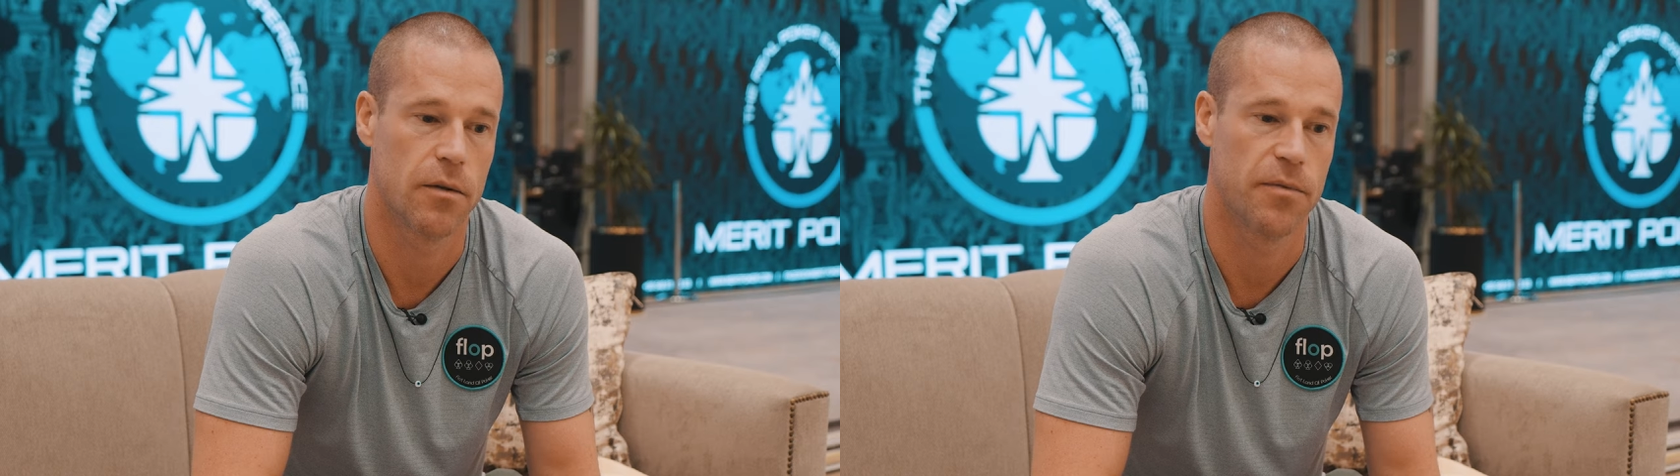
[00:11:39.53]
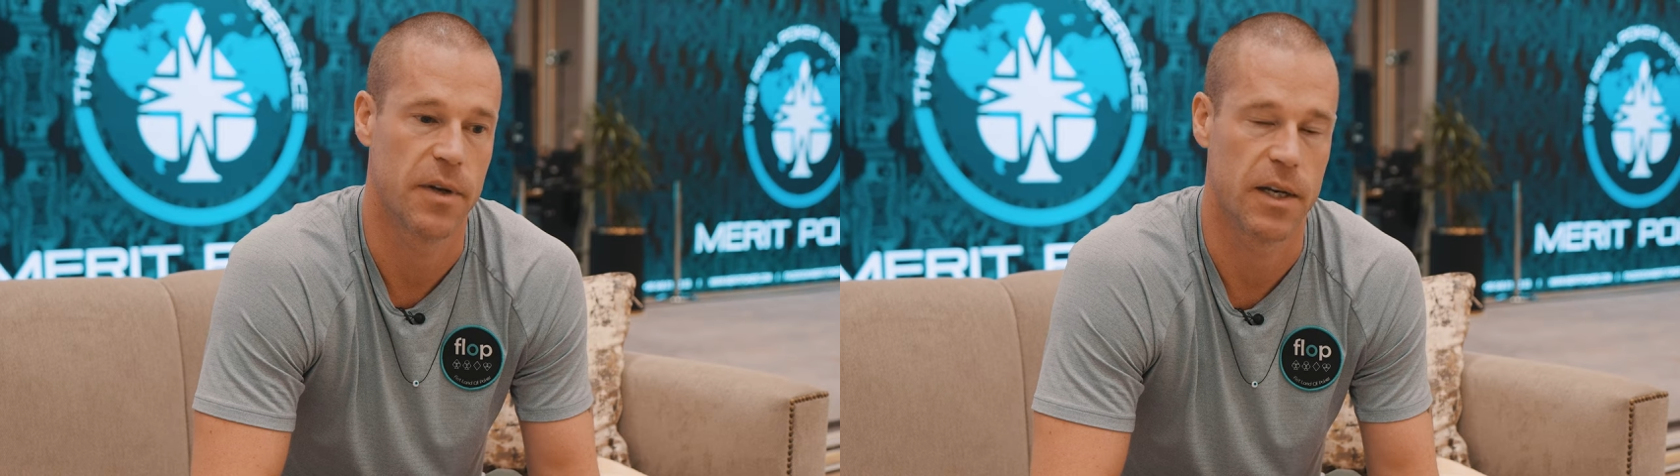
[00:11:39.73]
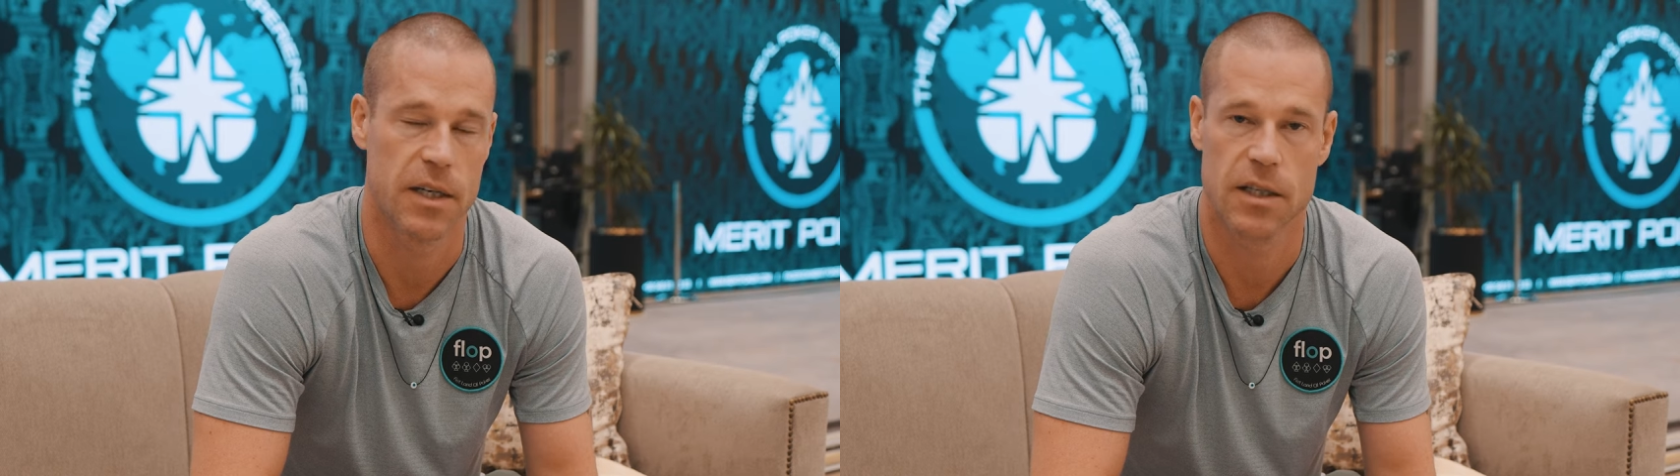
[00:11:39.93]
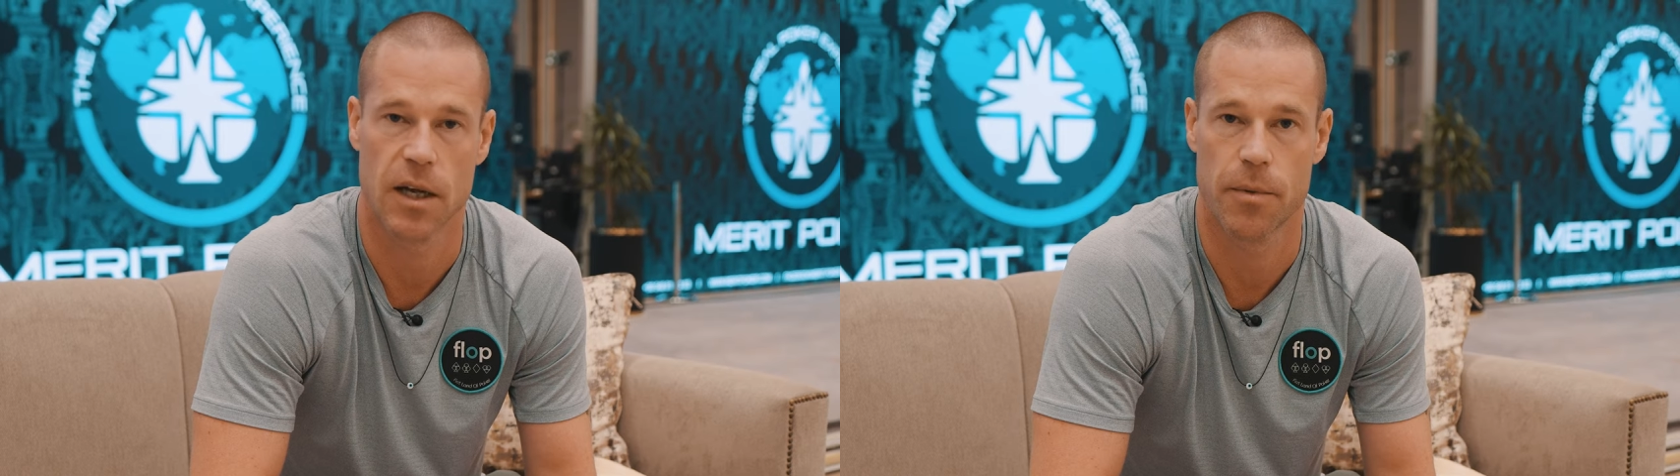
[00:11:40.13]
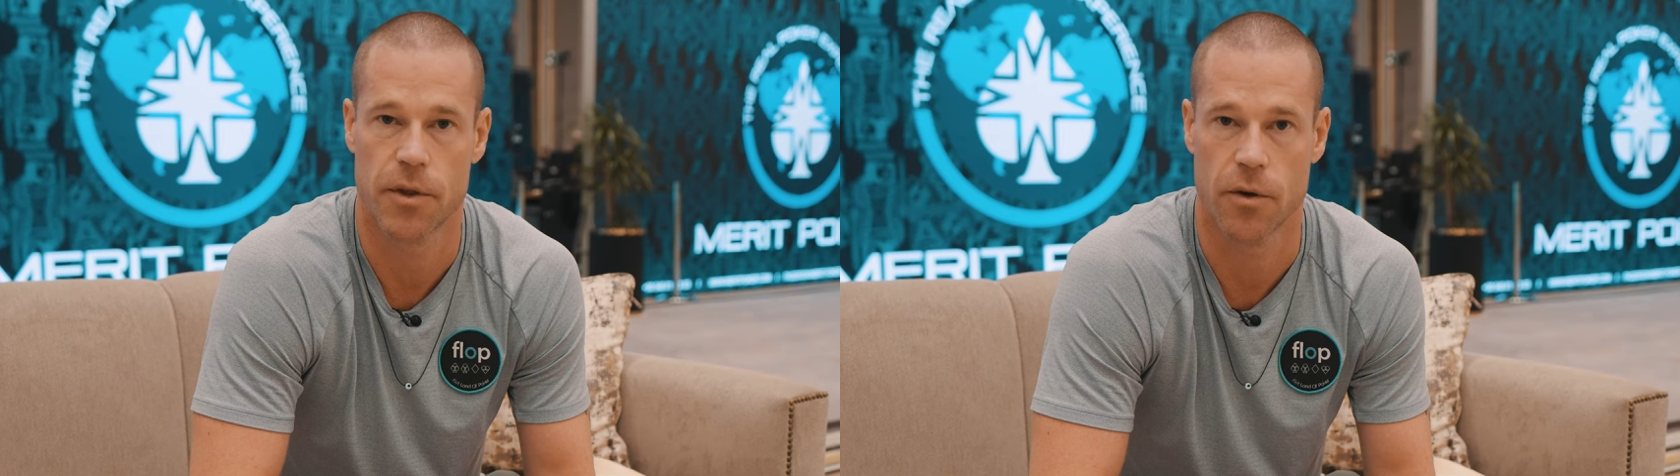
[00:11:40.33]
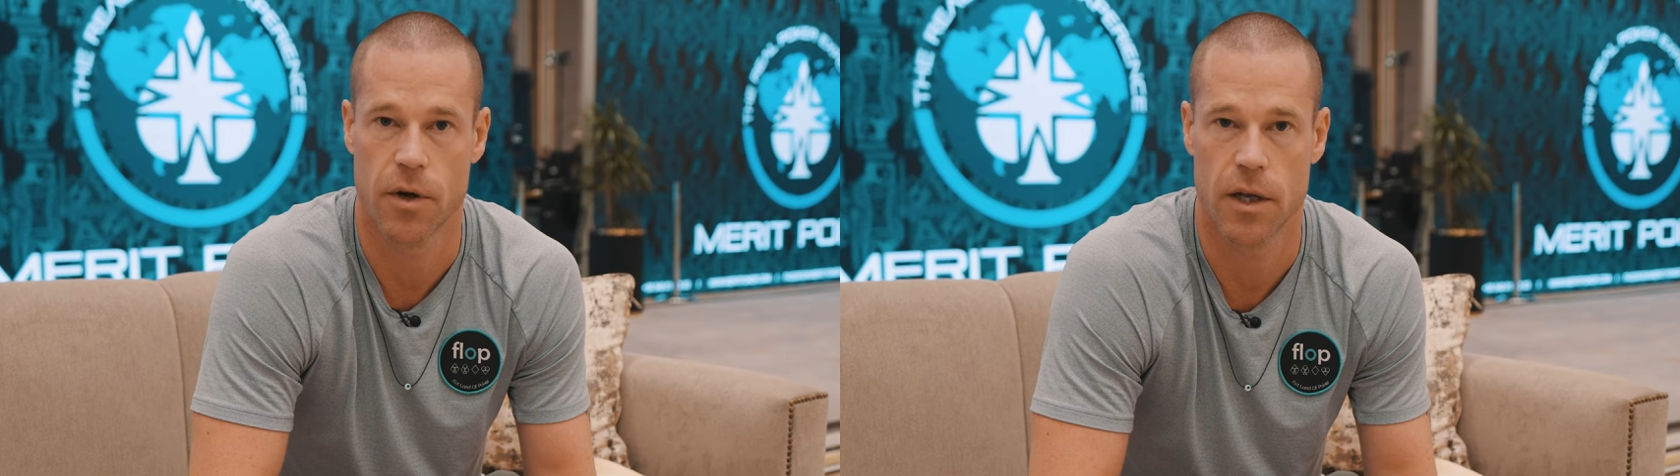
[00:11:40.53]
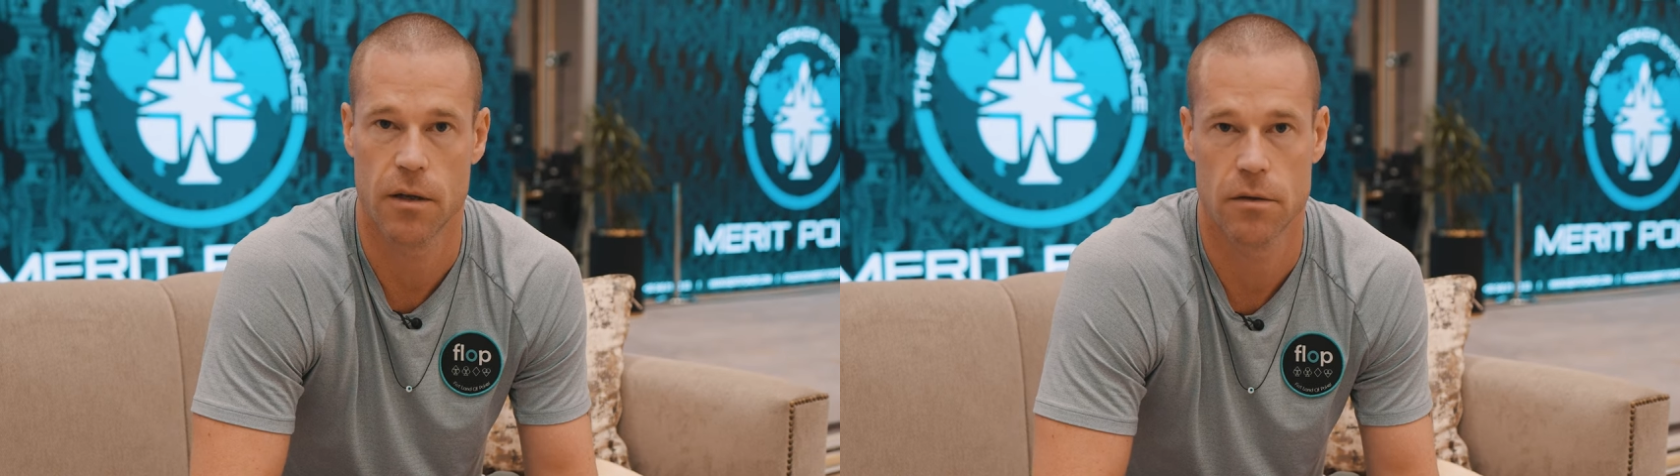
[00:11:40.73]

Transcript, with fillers: finished top 30.